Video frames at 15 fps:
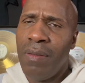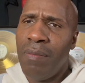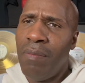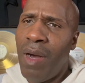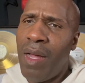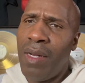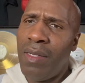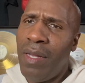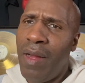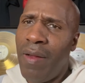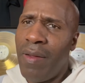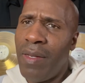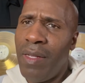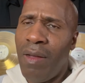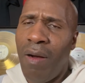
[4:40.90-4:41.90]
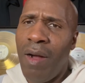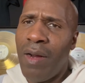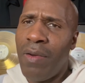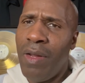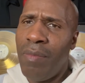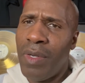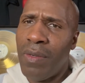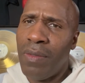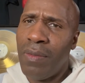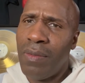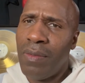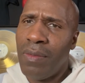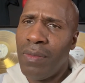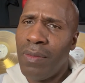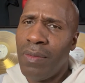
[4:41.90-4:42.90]
monetarily or criminal
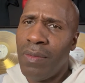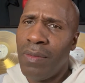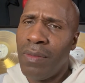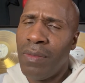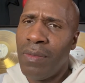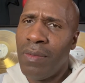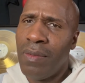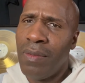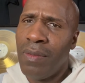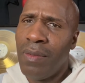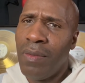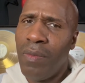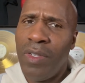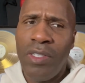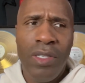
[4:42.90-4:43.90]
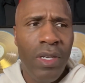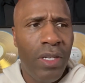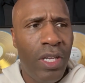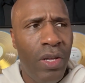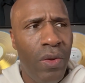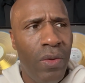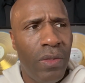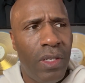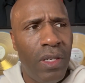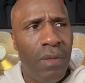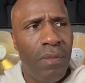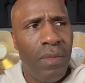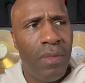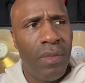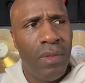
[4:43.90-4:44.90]
when she accused
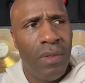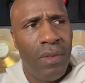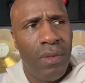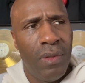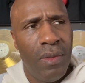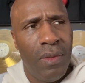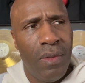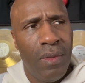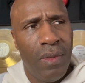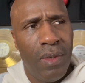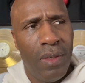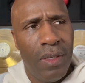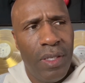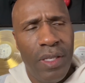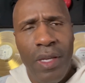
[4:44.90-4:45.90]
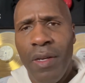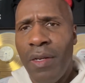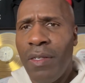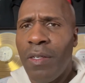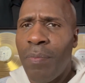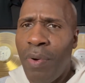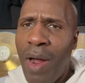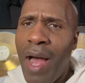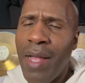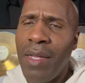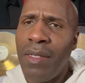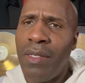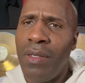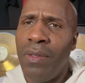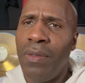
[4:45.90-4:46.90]
him years prior
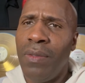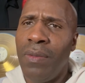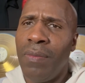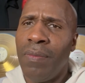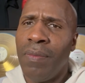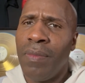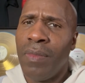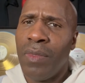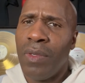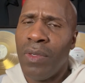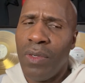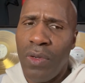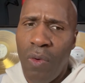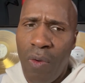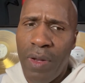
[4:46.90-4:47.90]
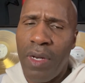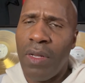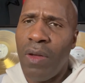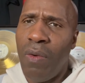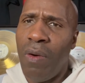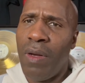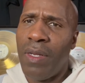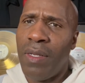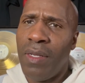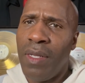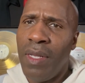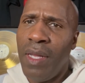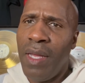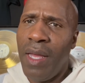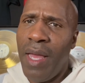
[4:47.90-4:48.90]
to going to court
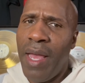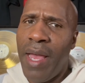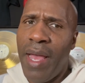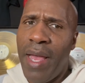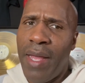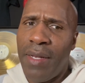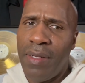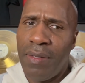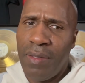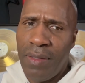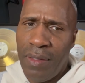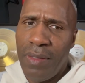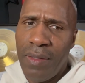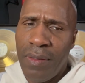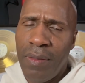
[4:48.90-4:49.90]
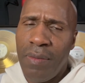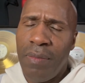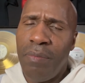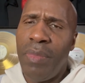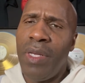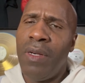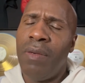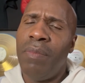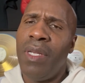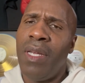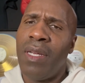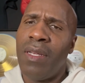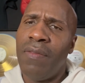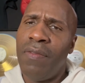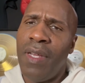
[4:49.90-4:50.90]
and Bill
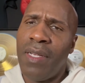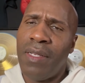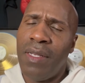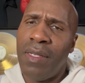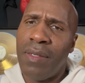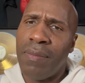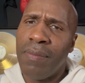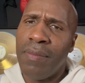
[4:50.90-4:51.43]
being convicted.